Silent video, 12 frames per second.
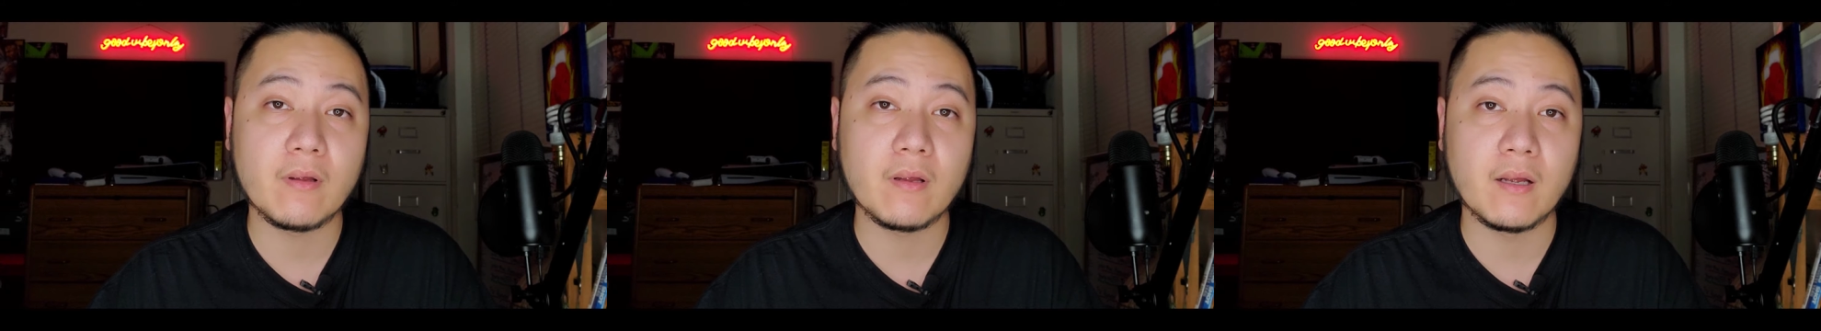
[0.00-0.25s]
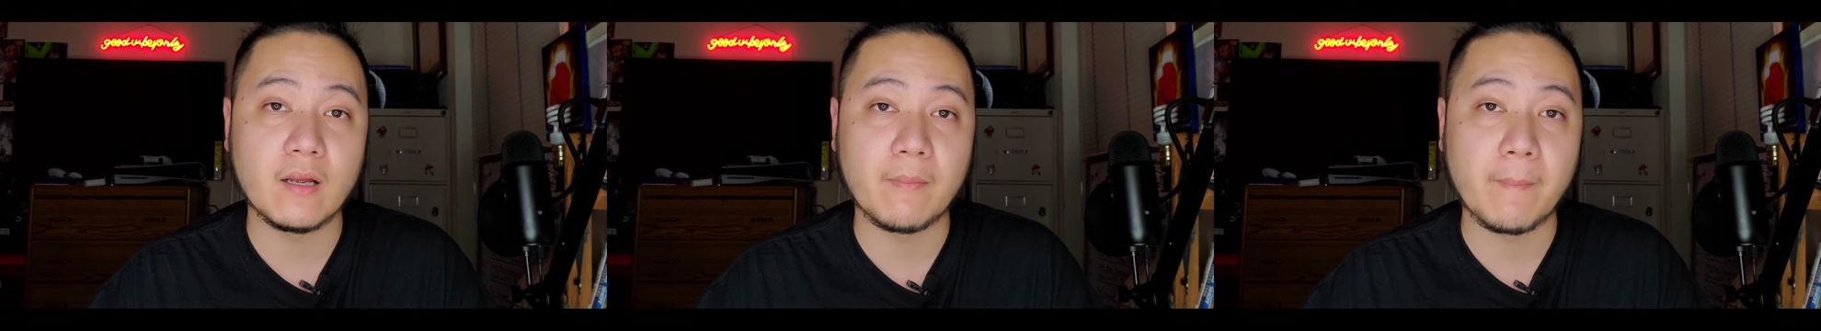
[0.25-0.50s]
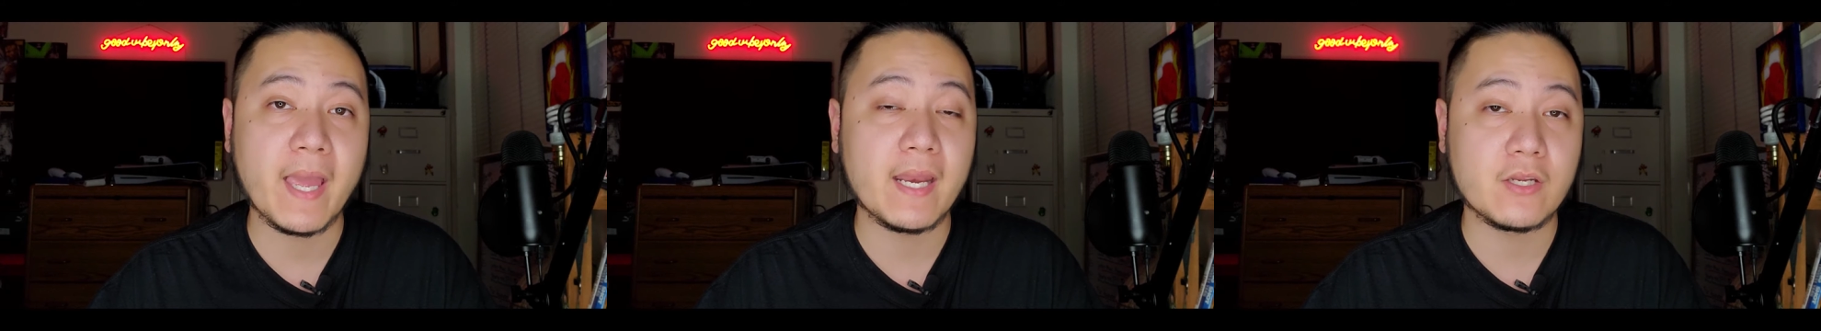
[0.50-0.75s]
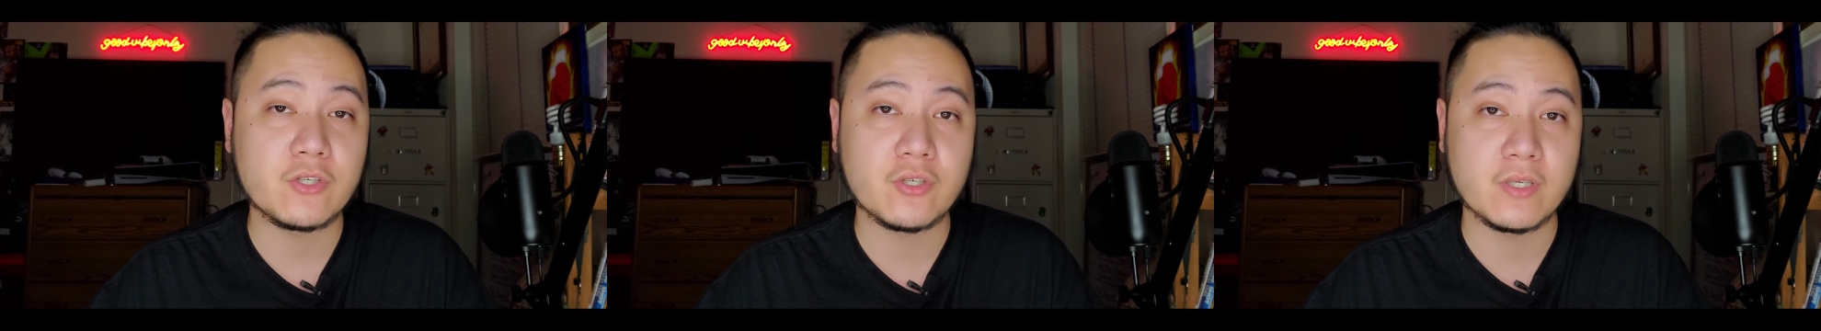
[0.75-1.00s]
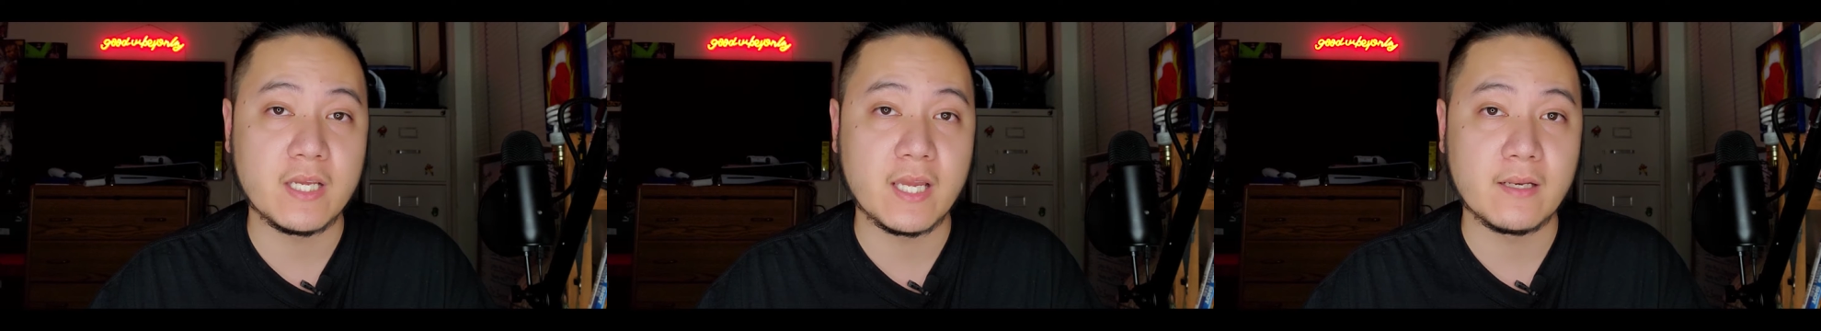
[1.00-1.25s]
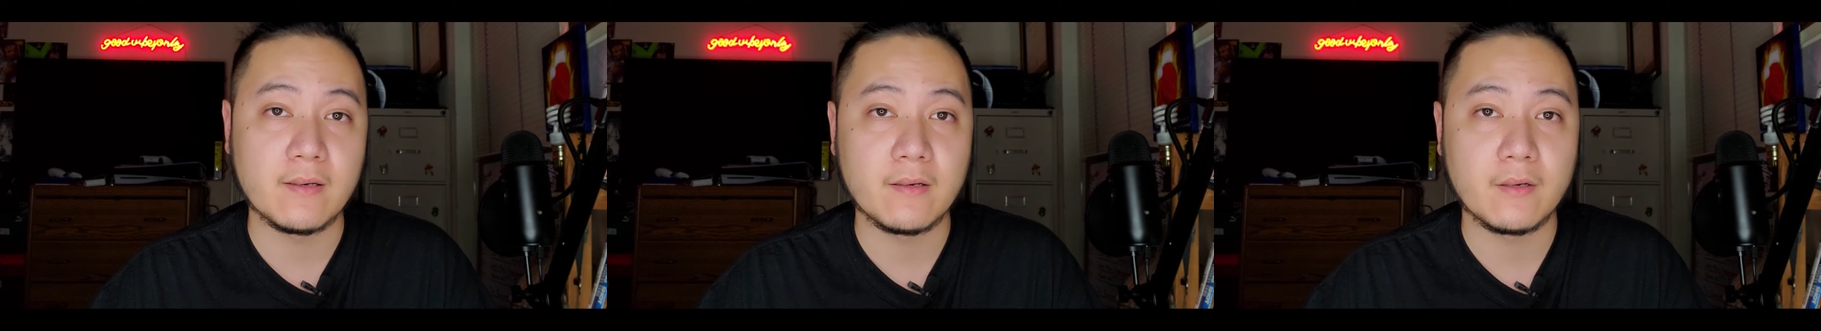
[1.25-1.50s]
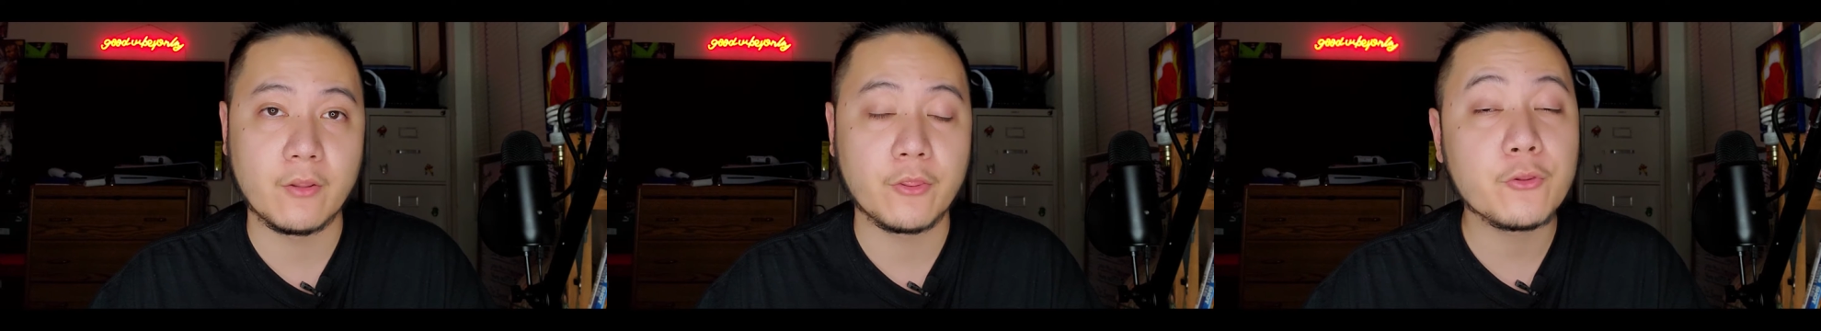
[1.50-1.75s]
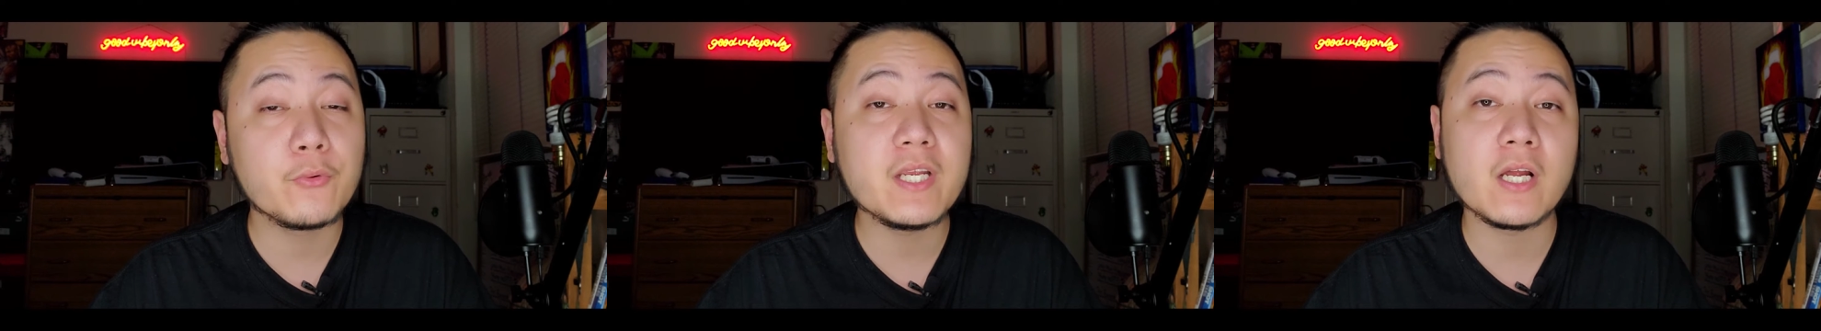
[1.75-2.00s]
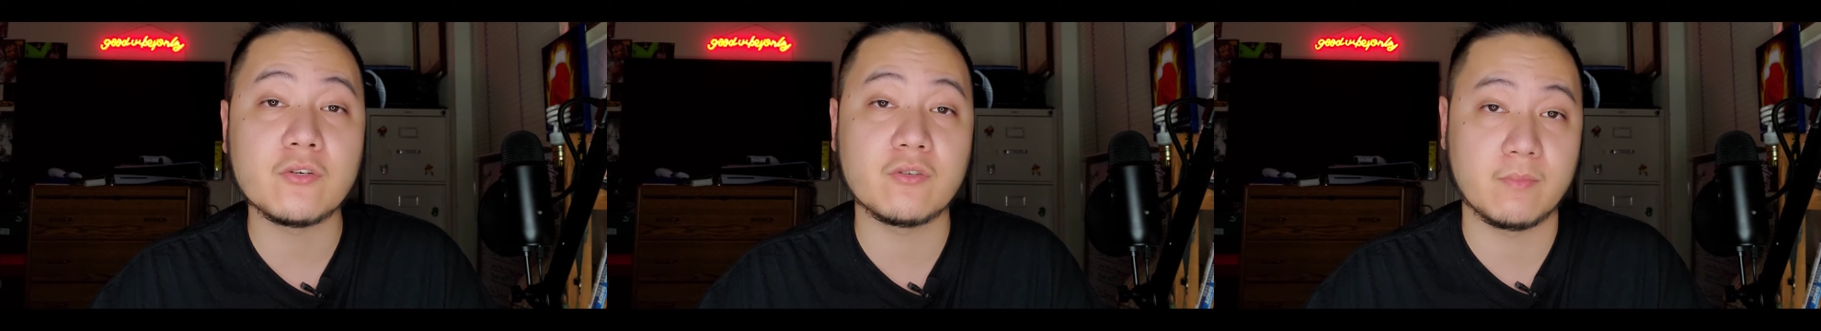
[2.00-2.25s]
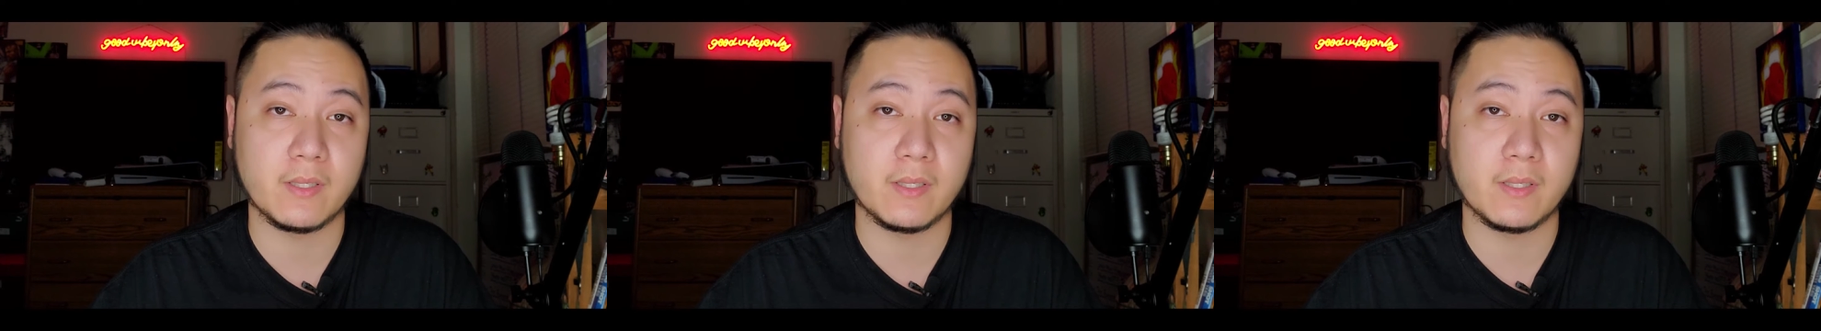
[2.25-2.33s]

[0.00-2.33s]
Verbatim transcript: uh, manage to get 300